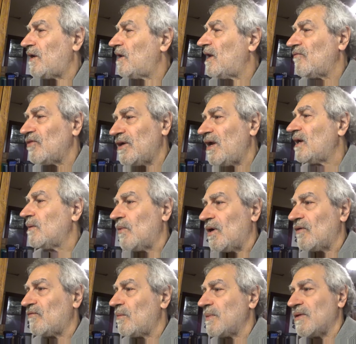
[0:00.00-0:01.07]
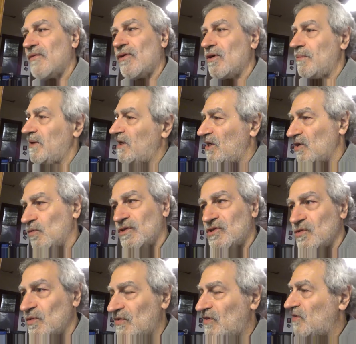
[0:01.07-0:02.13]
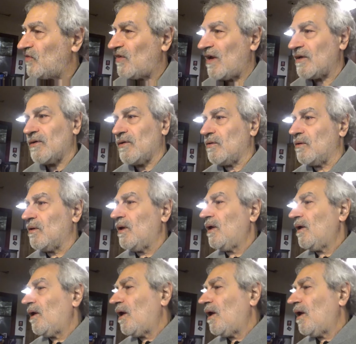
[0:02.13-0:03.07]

could ever get him on from the very beginning, which was this technical